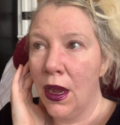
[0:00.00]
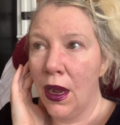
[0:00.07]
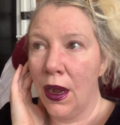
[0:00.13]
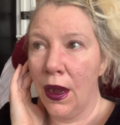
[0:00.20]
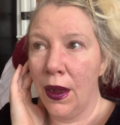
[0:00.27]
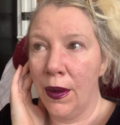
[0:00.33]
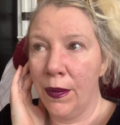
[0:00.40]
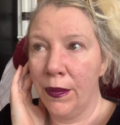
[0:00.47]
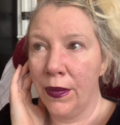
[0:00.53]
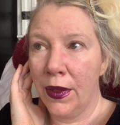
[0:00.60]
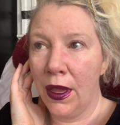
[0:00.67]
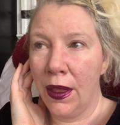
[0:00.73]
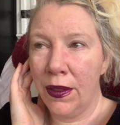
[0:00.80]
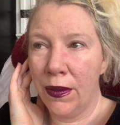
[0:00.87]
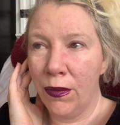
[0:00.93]
Um,
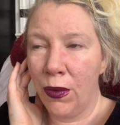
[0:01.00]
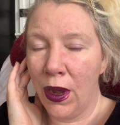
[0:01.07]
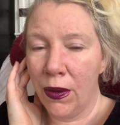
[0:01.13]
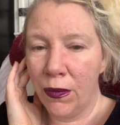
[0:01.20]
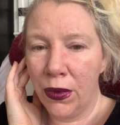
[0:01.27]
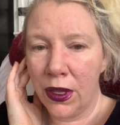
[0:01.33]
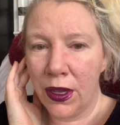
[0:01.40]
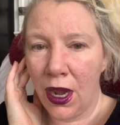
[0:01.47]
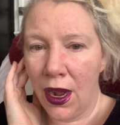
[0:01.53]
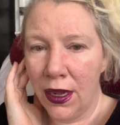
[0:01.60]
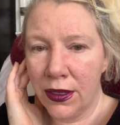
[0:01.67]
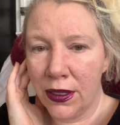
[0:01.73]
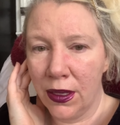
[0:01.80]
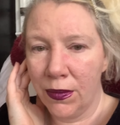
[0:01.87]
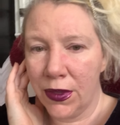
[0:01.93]
and what would
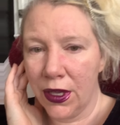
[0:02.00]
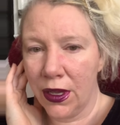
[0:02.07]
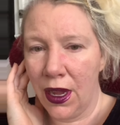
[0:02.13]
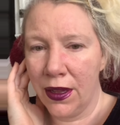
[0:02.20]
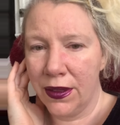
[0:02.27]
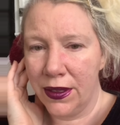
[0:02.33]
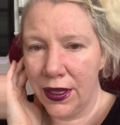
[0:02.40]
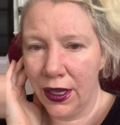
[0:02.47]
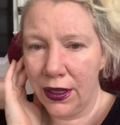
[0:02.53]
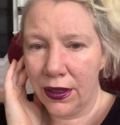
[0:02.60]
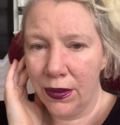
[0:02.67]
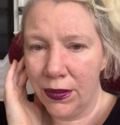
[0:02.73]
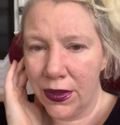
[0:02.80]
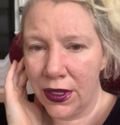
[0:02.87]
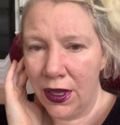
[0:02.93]
cause them to addict
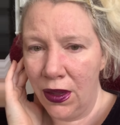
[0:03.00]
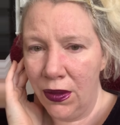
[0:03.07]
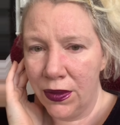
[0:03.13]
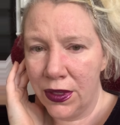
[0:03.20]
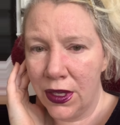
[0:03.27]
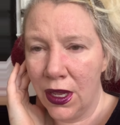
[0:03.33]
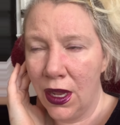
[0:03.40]
themselves,